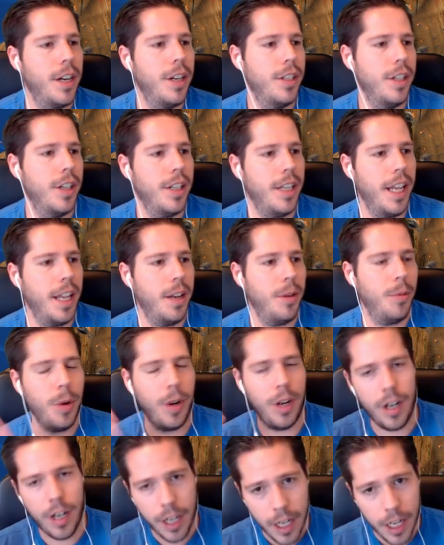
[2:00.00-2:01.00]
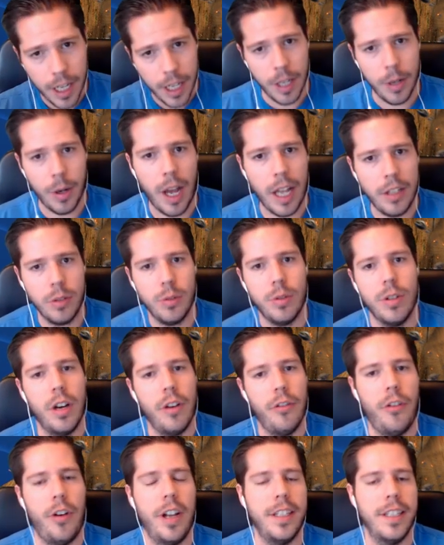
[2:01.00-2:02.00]
dot net, where I don't
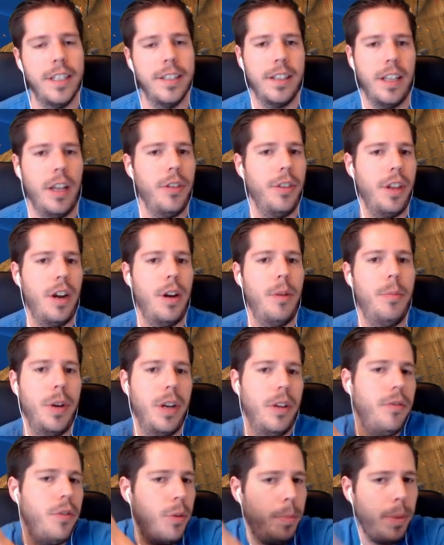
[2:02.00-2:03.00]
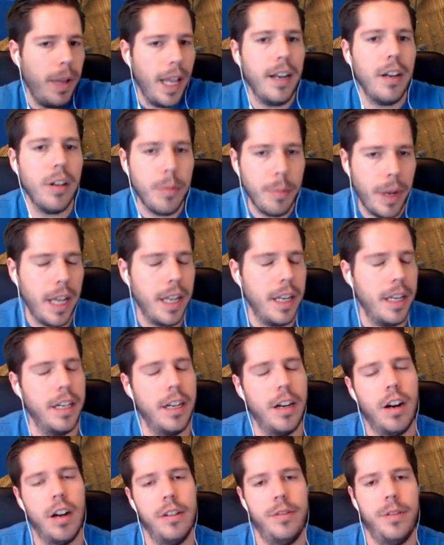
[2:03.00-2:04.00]
offer a discount there, but if you're planning on buying any
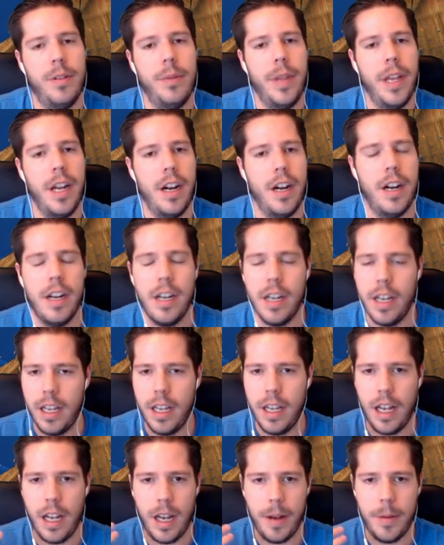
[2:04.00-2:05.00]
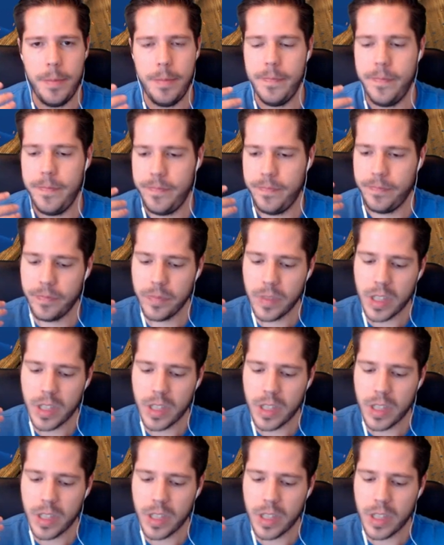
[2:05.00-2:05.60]
cards from there, um,